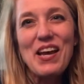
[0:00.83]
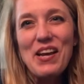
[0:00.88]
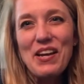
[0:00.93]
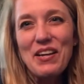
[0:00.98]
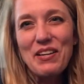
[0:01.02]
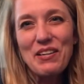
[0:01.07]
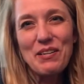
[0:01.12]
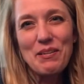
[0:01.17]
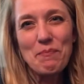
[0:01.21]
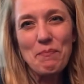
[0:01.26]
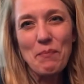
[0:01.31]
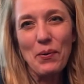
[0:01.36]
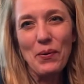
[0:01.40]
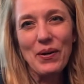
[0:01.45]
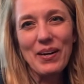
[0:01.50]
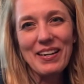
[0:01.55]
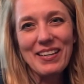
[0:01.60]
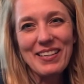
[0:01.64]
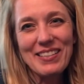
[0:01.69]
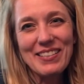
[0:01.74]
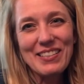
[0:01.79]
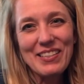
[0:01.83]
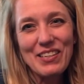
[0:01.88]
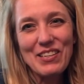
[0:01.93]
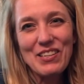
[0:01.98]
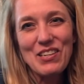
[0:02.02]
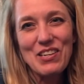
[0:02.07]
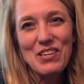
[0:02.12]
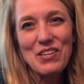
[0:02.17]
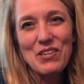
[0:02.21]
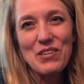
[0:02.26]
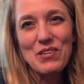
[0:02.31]
Good morning to
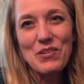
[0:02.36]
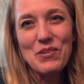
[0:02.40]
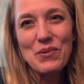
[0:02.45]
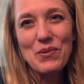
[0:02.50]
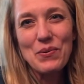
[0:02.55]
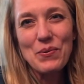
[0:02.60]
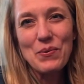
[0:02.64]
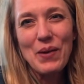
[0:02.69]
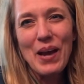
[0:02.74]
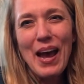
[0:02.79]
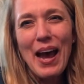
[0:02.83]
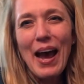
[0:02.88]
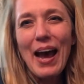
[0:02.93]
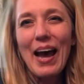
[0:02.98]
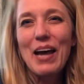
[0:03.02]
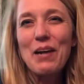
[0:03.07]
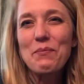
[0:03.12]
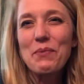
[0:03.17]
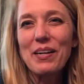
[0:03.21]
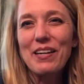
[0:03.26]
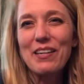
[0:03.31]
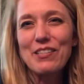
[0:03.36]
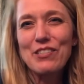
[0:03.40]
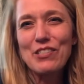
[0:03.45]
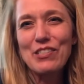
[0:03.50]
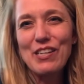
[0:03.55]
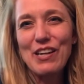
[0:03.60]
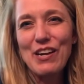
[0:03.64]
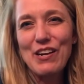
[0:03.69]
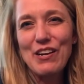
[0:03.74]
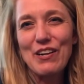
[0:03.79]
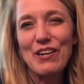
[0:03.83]
you. I want to
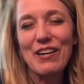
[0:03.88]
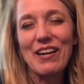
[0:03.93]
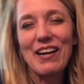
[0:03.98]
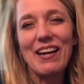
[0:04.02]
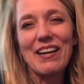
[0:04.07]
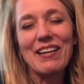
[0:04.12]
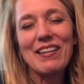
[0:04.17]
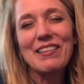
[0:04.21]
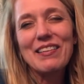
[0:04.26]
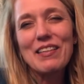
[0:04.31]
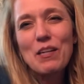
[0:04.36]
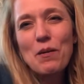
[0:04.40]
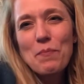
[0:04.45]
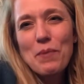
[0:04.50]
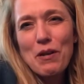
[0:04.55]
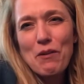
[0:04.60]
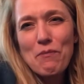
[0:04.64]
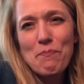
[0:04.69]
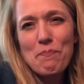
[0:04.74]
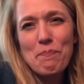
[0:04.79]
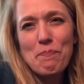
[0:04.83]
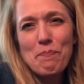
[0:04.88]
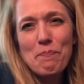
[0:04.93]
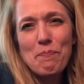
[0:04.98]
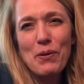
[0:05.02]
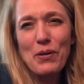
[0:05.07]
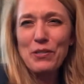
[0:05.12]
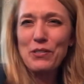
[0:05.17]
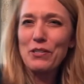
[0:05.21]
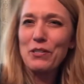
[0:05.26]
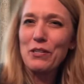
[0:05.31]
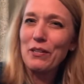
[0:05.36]
share a little bit of
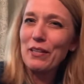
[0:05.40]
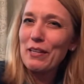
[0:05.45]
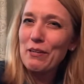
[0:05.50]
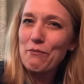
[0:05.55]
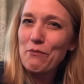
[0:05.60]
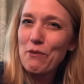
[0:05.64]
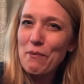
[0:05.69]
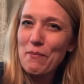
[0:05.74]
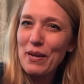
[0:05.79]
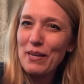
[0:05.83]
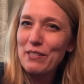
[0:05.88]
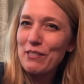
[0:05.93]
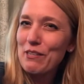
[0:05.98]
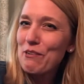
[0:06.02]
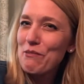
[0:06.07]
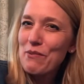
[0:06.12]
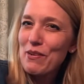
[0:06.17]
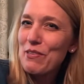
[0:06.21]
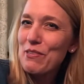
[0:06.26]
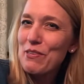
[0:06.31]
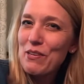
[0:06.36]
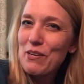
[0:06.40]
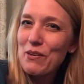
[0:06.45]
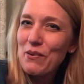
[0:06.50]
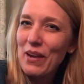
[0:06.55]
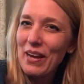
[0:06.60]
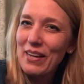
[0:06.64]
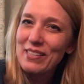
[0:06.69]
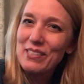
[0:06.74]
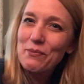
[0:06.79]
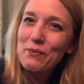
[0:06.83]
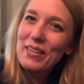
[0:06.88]
personal information with you
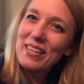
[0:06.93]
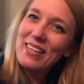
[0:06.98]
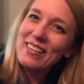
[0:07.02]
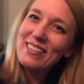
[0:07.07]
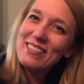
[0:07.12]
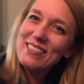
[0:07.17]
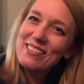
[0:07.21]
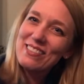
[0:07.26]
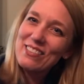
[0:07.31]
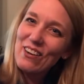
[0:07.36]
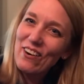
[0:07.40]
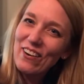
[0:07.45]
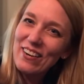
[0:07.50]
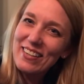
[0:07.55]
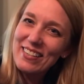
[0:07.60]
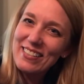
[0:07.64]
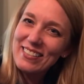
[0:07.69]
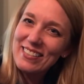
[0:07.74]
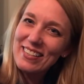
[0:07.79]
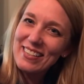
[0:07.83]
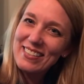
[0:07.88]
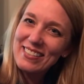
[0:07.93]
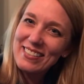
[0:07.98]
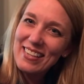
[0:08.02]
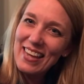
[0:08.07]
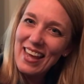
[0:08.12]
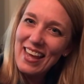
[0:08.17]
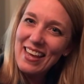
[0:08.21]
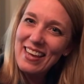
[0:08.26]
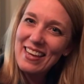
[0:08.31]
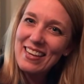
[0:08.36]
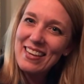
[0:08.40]
as we get started
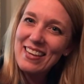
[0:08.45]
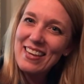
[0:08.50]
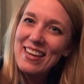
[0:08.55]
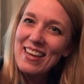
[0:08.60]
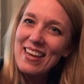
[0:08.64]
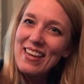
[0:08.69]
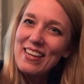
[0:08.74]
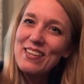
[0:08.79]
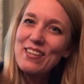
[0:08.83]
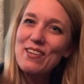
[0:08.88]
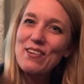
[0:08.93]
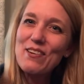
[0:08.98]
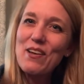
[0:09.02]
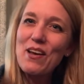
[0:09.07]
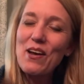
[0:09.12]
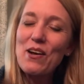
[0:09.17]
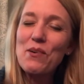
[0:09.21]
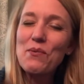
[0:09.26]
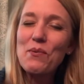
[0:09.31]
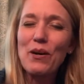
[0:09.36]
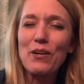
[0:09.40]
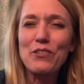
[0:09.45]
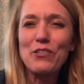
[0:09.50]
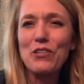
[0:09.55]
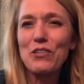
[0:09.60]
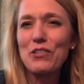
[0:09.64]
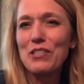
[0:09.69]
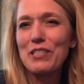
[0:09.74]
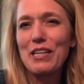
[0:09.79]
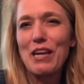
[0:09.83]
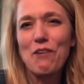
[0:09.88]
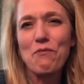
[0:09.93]
today. You know, our church
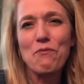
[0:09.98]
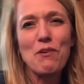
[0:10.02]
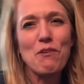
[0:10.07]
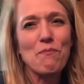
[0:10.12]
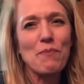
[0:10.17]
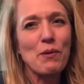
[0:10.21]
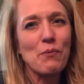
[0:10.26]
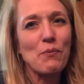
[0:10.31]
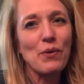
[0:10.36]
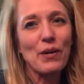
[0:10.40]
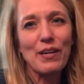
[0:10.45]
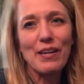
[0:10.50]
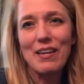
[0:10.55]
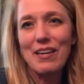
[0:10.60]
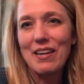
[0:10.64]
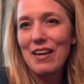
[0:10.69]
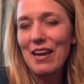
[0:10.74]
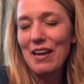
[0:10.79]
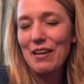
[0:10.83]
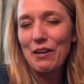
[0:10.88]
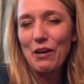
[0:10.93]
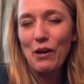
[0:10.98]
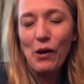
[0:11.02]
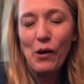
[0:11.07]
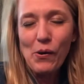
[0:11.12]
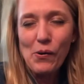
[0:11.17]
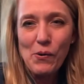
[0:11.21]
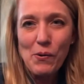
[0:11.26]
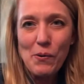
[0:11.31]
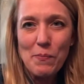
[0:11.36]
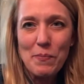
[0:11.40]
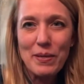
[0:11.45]
staff, we've been working at
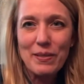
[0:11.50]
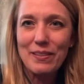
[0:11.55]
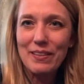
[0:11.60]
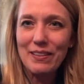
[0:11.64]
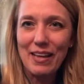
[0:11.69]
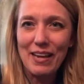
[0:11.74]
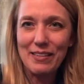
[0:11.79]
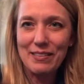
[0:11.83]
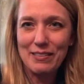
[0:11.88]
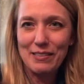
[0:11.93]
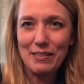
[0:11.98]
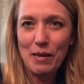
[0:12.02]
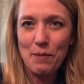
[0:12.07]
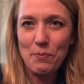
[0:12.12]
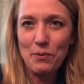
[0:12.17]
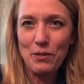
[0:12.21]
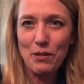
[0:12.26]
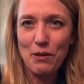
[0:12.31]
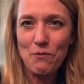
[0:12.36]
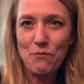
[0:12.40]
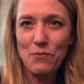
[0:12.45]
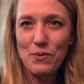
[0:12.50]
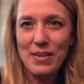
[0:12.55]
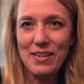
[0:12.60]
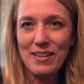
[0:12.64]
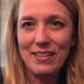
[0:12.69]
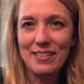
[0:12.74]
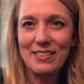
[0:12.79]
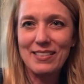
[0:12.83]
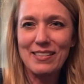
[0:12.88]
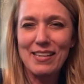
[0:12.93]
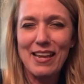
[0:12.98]
home the last couple of
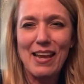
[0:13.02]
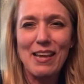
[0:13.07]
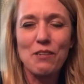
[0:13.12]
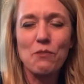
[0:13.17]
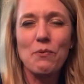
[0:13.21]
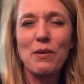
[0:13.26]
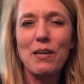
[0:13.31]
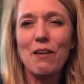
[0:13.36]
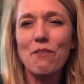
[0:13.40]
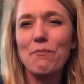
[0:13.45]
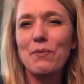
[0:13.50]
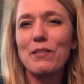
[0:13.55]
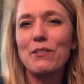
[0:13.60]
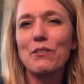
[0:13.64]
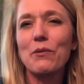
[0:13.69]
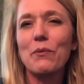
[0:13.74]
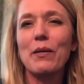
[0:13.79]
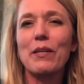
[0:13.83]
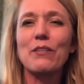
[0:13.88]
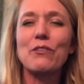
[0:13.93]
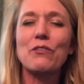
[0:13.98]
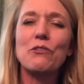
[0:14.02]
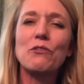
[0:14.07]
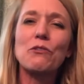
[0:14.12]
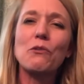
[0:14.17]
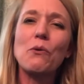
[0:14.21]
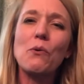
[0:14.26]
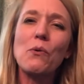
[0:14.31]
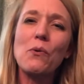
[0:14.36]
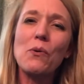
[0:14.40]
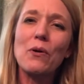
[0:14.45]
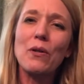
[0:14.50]
weeks, and we have been doing
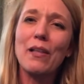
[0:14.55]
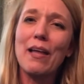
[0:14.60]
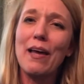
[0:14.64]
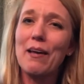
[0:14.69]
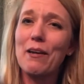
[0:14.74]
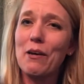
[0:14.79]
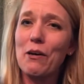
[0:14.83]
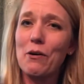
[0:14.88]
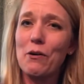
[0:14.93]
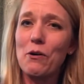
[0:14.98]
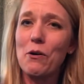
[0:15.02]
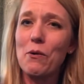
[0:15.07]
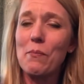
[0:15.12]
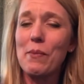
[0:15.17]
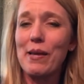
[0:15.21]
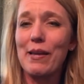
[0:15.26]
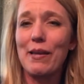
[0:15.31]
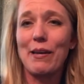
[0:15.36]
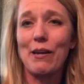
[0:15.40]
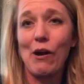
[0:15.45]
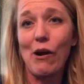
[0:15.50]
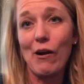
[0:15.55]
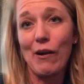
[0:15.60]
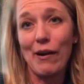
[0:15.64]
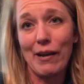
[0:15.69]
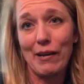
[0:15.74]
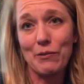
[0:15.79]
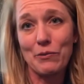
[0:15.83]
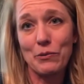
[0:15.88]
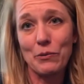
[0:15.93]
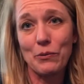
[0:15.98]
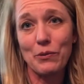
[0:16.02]
school at home in our
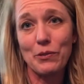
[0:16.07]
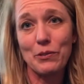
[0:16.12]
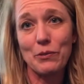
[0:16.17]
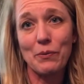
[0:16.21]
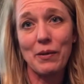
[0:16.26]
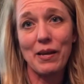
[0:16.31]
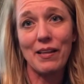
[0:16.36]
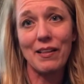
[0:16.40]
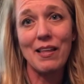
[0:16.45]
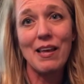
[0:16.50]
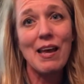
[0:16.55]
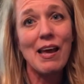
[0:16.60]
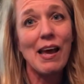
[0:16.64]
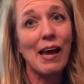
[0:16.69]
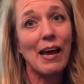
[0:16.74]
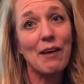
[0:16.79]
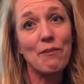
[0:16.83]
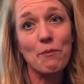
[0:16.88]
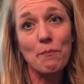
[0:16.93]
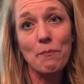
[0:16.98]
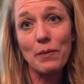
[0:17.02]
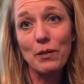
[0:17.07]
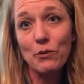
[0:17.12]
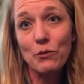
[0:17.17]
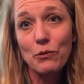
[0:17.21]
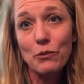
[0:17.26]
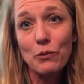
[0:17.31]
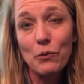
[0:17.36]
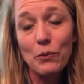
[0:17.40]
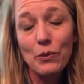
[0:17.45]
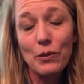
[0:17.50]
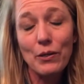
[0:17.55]
household as well. I have a middle
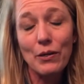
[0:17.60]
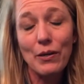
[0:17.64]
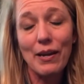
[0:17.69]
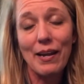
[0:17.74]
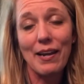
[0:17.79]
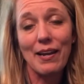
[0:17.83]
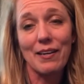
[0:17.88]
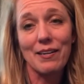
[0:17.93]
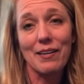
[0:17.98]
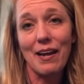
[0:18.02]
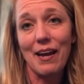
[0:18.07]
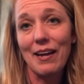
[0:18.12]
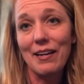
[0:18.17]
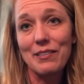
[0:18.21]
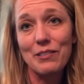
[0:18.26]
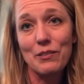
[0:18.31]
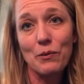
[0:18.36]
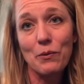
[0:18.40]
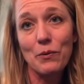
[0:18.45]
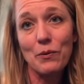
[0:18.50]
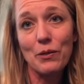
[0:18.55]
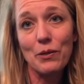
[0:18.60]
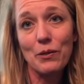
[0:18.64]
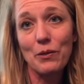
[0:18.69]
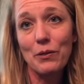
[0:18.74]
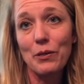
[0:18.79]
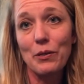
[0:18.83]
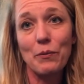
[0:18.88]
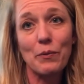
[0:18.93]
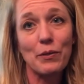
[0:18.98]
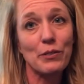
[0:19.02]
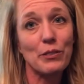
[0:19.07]
schooler and a high schooler
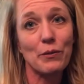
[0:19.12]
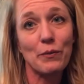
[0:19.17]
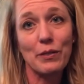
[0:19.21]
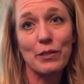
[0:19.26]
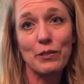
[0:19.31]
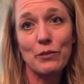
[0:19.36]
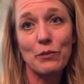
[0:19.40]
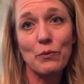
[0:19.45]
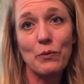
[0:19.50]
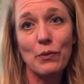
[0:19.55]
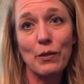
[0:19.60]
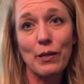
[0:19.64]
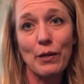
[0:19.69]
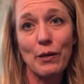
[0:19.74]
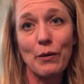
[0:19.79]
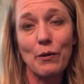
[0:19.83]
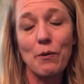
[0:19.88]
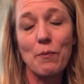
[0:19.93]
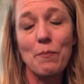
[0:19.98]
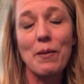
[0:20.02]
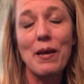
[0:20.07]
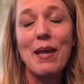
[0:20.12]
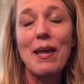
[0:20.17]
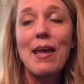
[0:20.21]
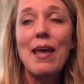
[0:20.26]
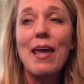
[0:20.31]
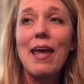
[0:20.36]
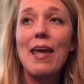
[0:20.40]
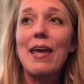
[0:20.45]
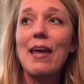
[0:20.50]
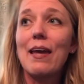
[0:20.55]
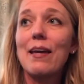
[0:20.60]
who are doing school at home,
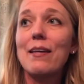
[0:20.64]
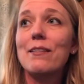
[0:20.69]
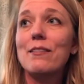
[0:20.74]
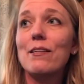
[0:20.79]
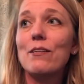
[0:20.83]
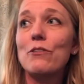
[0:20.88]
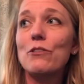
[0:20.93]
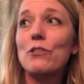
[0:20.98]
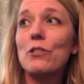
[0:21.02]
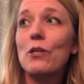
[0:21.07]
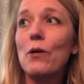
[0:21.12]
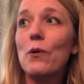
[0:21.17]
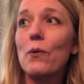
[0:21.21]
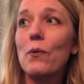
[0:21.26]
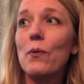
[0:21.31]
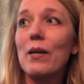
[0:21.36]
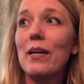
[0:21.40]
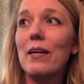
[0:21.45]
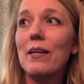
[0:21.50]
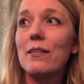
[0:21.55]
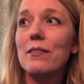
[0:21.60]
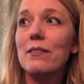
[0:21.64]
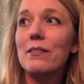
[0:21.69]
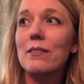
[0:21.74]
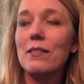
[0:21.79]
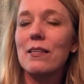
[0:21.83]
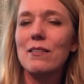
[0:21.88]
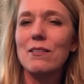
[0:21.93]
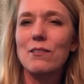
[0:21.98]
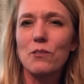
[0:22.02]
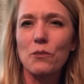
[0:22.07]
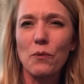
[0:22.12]
and so it's
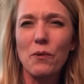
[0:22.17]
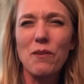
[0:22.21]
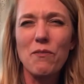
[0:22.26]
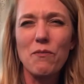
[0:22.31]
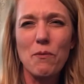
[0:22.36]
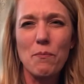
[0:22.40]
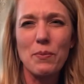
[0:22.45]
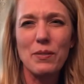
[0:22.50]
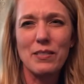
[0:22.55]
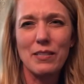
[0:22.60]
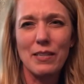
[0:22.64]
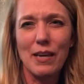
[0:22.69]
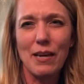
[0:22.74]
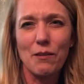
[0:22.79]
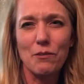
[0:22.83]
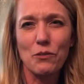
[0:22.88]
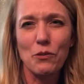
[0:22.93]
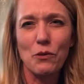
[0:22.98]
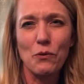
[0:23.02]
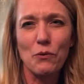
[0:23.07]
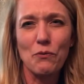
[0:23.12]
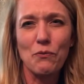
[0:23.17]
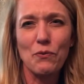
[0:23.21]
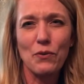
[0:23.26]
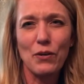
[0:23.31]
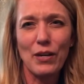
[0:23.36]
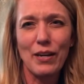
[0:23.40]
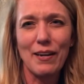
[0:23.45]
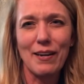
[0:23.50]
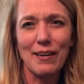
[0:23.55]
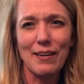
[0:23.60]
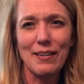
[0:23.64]
sort of a busy household
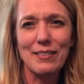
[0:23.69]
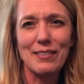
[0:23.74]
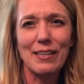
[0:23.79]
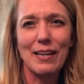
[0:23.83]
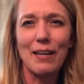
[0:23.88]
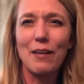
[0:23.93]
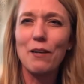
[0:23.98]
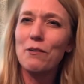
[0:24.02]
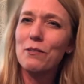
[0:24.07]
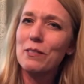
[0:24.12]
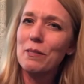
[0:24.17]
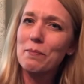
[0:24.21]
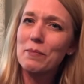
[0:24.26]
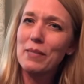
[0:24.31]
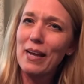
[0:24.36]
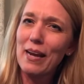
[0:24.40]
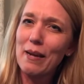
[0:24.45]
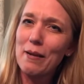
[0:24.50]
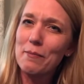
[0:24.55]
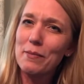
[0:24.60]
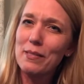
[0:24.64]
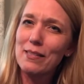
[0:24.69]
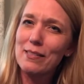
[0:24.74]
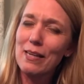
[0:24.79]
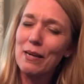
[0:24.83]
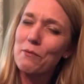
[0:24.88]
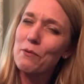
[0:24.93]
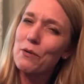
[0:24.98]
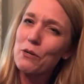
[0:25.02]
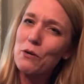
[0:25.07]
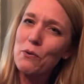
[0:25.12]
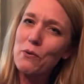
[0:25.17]
for us. And I know sometimes as I
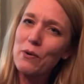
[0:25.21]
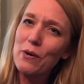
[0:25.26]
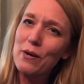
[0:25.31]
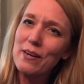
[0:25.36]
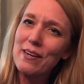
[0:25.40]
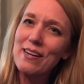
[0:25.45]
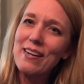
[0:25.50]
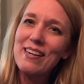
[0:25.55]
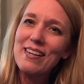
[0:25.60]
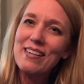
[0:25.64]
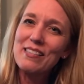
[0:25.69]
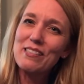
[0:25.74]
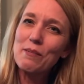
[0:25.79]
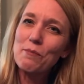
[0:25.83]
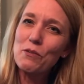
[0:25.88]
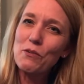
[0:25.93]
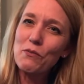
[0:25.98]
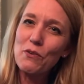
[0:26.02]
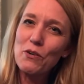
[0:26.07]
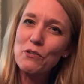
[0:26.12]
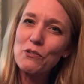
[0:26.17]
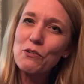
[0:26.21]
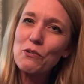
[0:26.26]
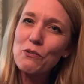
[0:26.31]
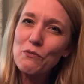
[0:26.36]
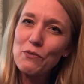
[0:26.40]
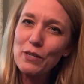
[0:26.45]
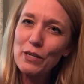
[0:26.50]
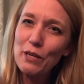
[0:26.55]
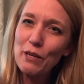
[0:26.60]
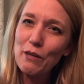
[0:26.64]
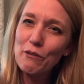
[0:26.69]
record some devotional
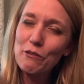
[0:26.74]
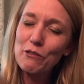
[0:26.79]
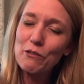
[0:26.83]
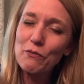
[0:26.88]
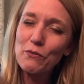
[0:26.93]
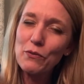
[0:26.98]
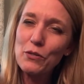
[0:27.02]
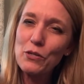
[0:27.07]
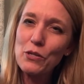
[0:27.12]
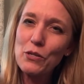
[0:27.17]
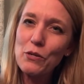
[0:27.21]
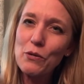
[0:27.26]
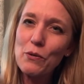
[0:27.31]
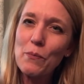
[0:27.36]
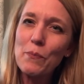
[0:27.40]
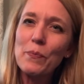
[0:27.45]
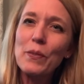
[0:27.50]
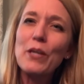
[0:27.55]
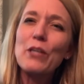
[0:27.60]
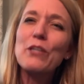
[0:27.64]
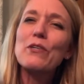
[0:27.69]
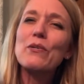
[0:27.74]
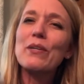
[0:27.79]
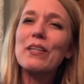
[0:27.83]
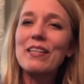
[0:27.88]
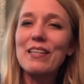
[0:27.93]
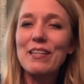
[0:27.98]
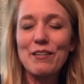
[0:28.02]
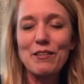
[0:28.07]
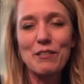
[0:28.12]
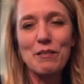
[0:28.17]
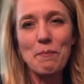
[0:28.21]
videos for you, you can
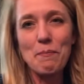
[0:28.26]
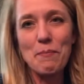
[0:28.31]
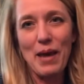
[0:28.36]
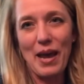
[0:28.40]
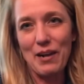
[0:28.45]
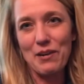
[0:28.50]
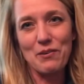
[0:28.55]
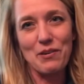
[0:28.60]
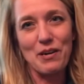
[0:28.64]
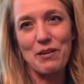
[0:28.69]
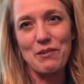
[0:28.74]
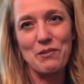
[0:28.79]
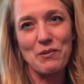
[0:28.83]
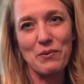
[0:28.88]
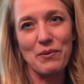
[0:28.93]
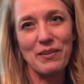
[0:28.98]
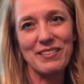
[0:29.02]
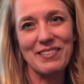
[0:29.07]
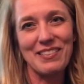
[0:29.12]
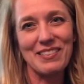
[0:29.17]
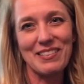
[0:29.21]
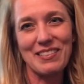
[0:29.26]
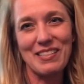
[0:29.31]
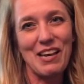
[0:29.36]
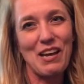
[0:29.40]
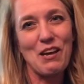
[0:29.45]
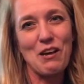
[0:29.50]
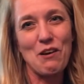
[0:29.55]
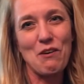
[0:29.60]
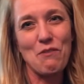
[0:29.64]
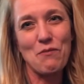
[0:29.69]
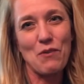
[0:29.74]
hear some background noises
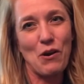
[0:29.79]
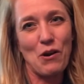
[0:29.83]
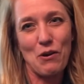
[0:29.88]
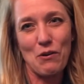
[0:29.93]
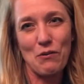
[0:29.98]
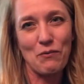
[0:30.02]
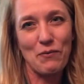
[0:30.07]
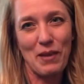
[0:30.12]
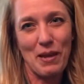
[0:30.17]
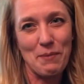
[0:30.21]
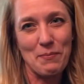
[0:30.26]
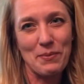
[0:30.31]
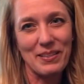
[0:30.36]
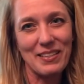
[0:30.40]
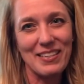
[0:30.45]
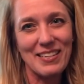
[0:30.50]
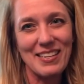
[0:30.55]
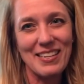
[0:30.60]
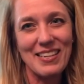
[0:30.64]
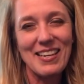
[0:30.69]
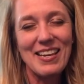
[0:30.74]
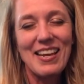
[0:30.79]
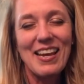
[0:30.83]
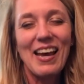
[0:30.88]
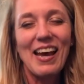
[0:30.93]
of our family.